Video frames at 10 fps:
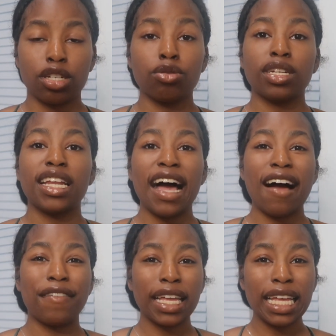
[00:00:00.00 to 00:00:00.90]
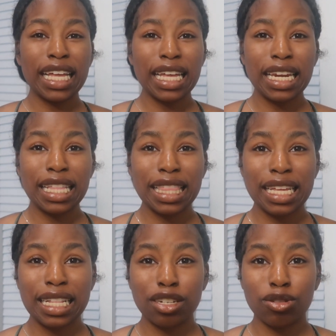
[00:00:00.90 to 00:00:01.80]
You can have
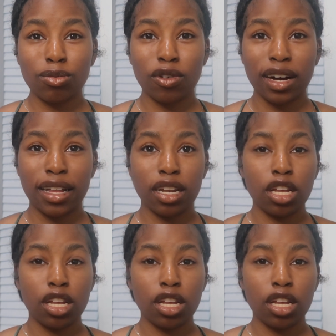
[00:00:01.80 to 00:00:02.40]
anything that you want.